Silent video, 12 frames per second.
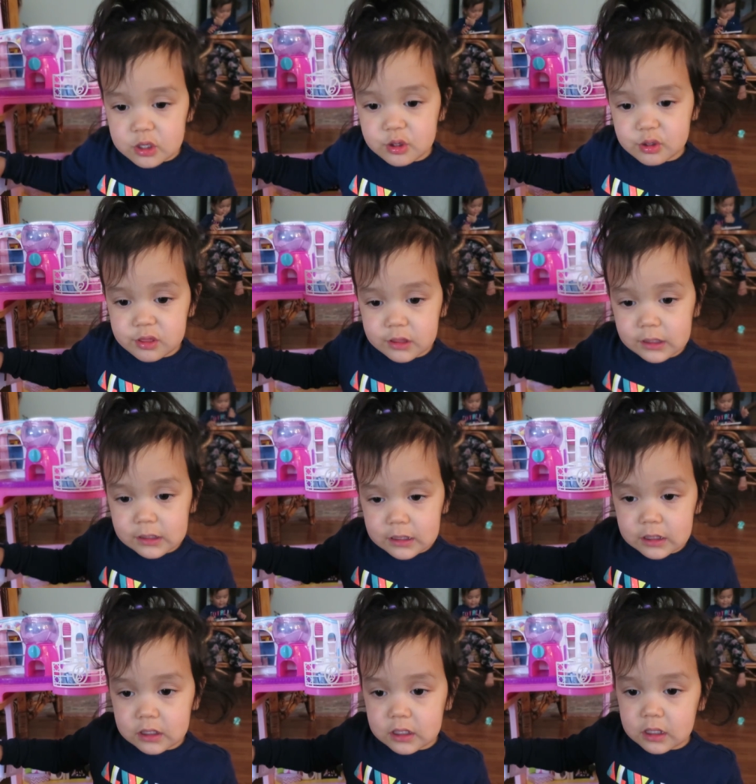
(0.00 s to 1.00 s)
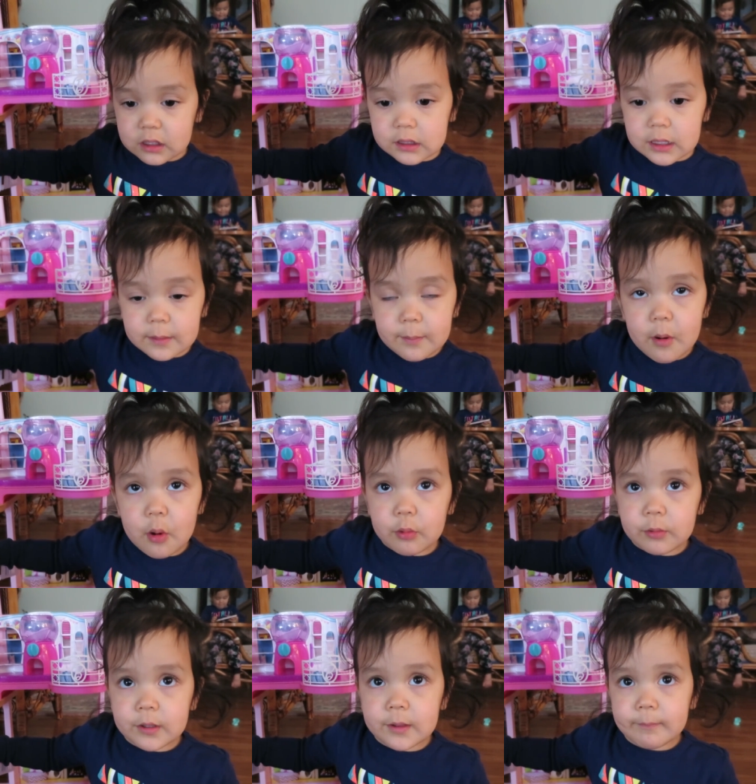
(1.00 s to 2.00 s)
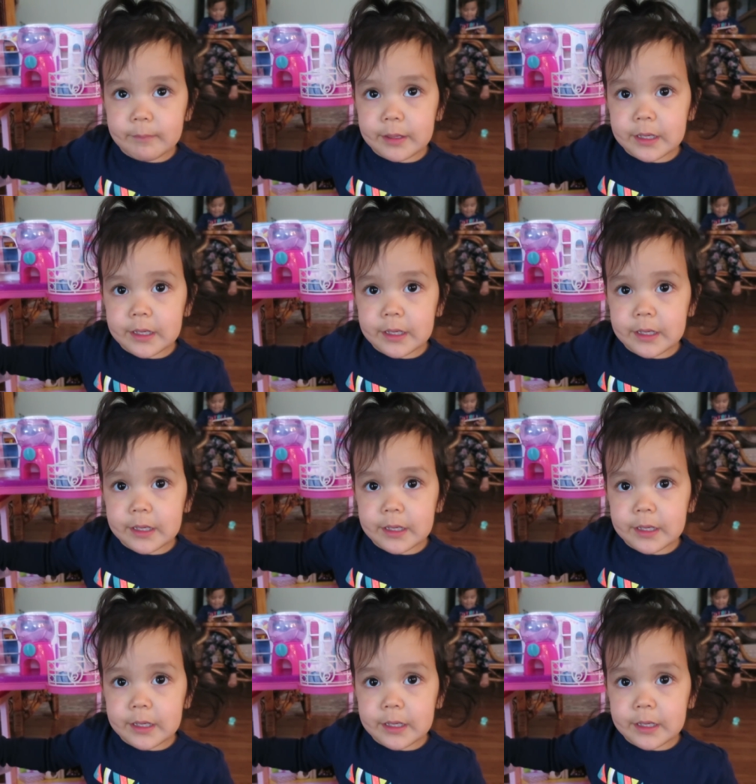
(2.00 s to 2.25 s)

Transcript: using the cookie Bobby.